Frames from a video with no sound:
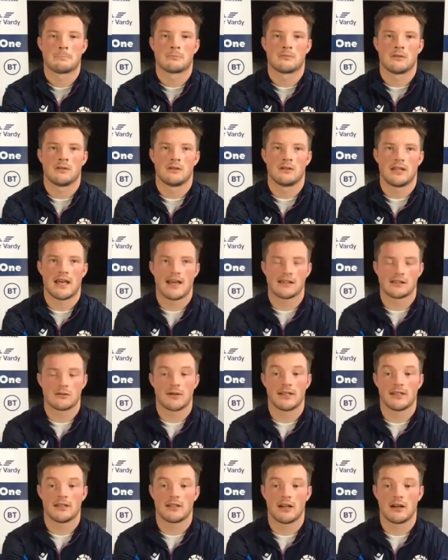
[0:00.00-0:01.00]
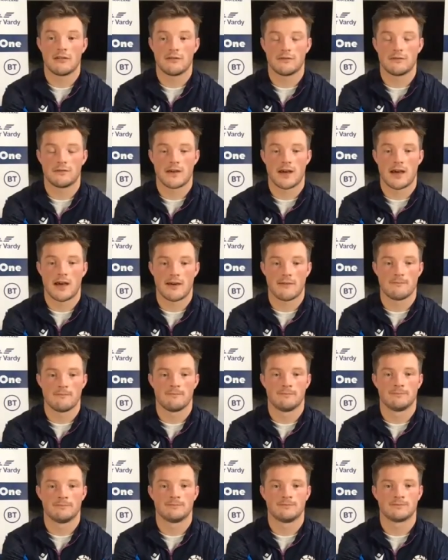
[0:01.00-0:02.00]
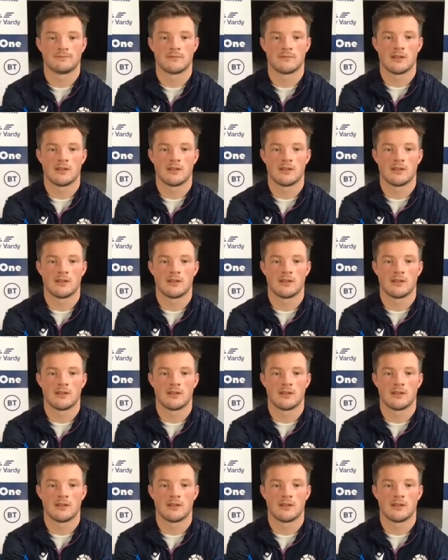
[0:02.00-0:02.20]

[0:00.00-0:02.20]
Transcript: Yeah, it's quite tough. Um,